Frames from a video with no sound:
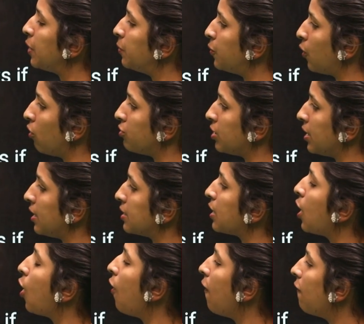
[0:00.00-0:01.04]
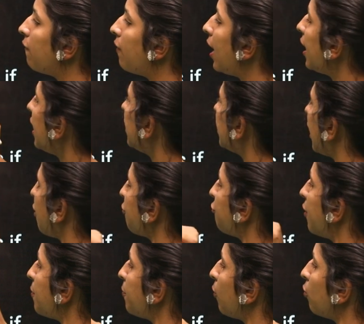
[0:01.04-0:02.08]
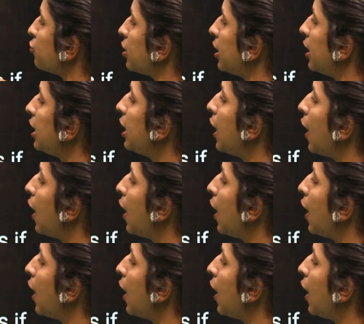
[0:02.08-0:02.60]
progenies? Why in the F1 progeny